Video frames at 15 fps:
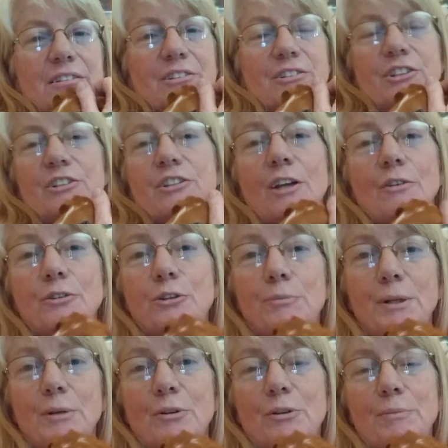just loves to
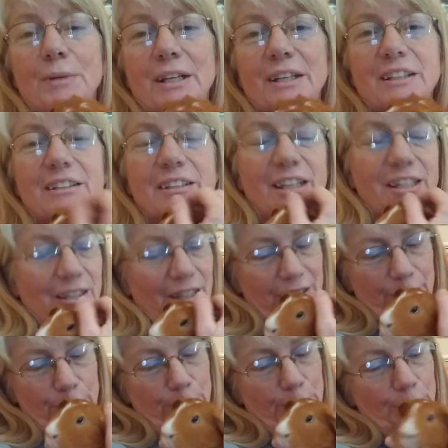be with me, and I
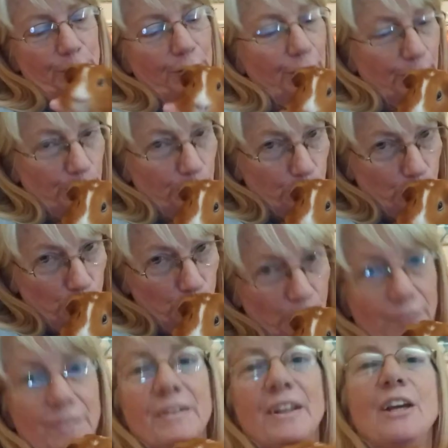love to be with her.
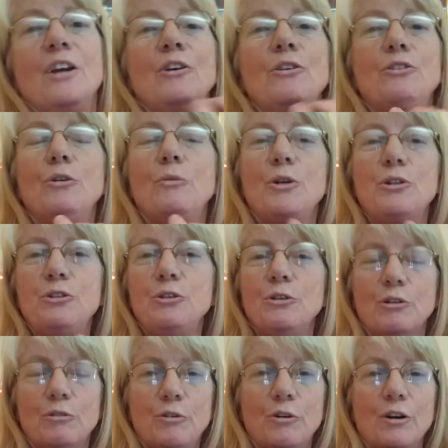So what you
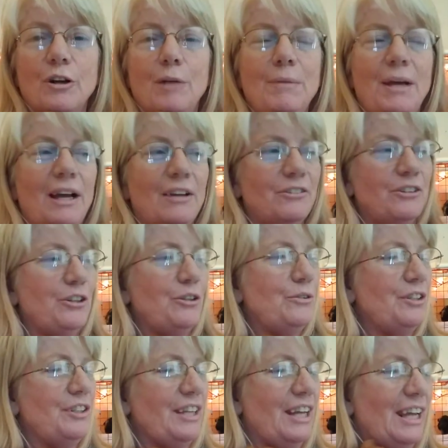look for, I'm asking you
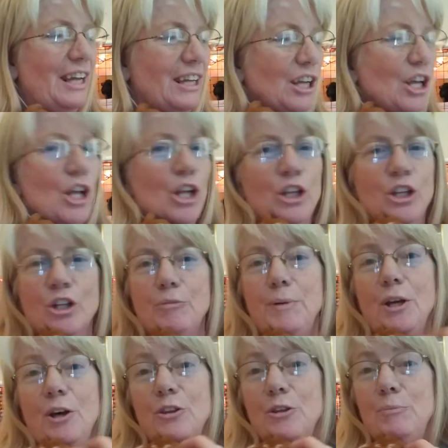today, look
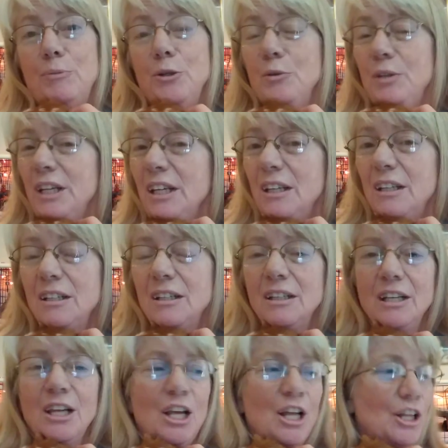beyond the beauty,
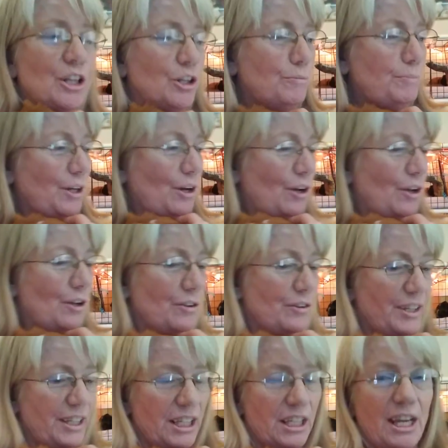look
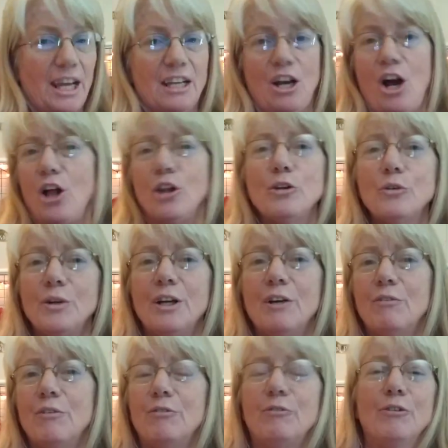beyond the coloring
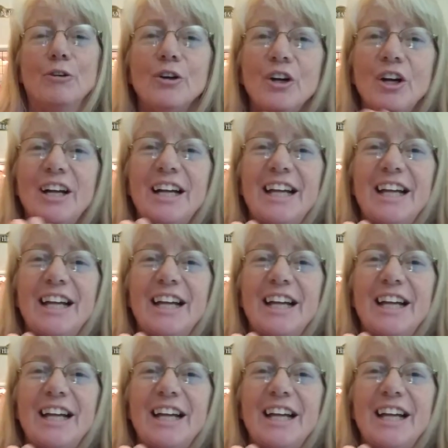of the fur,